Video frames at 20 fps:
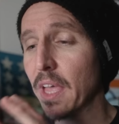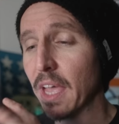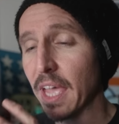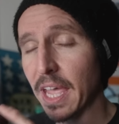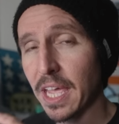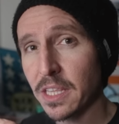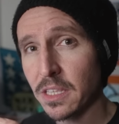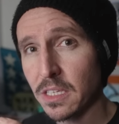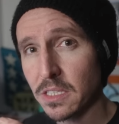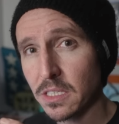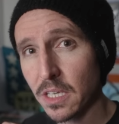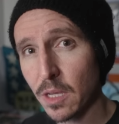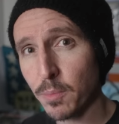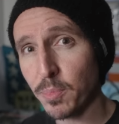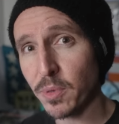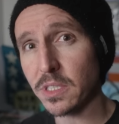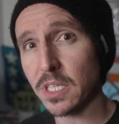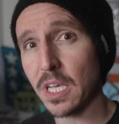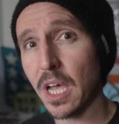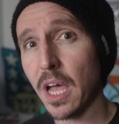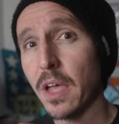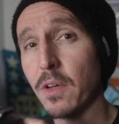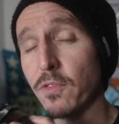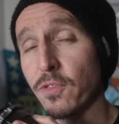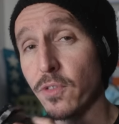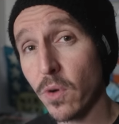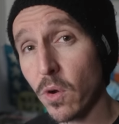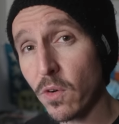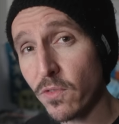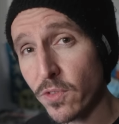and this Kippertie
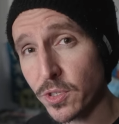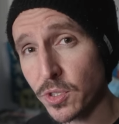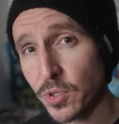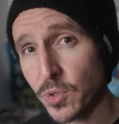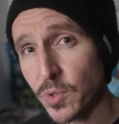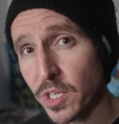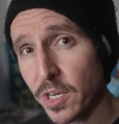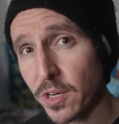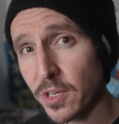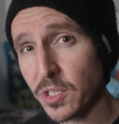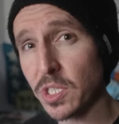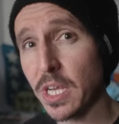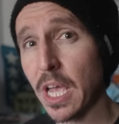for over two years